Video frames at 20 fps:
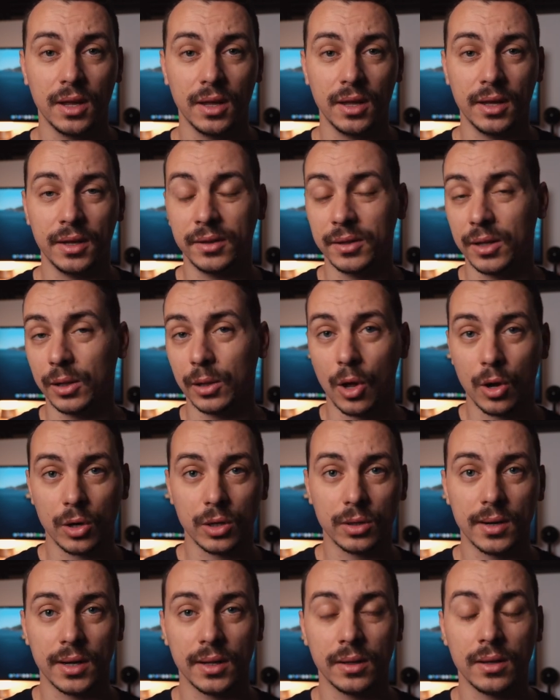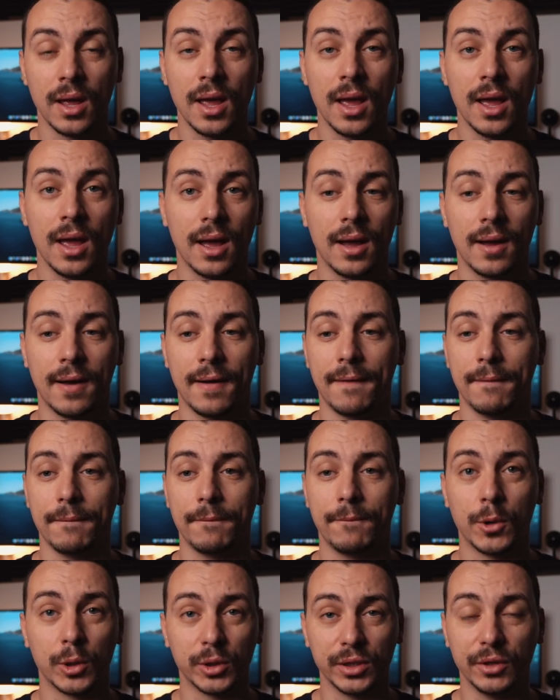in the long run um,
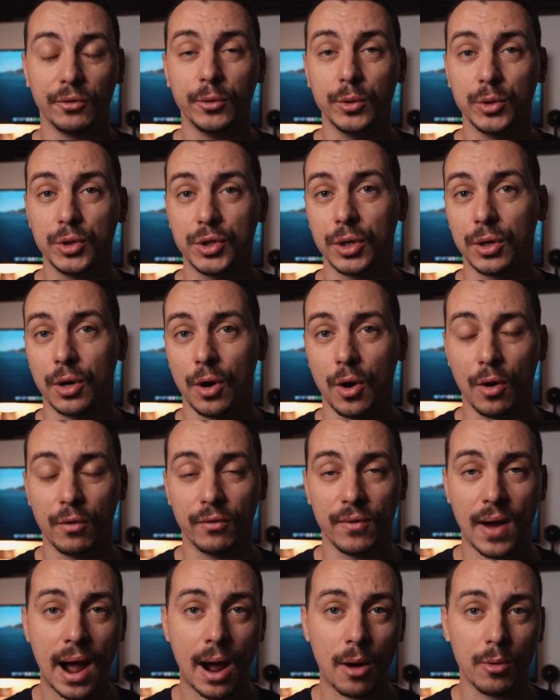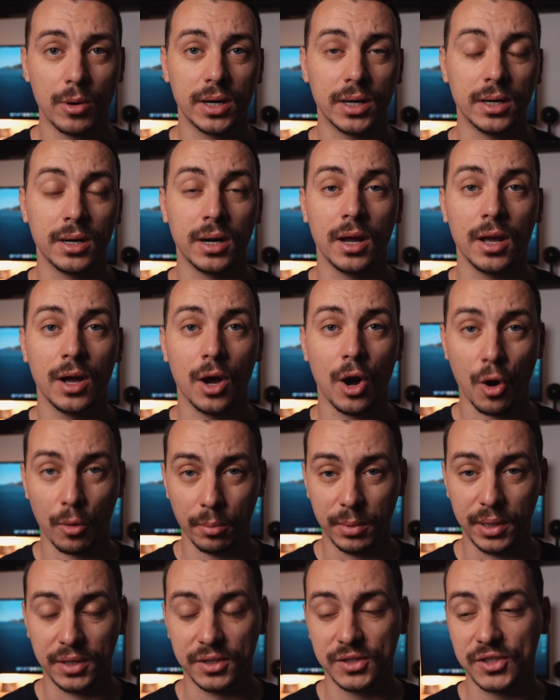for the future of our hobby.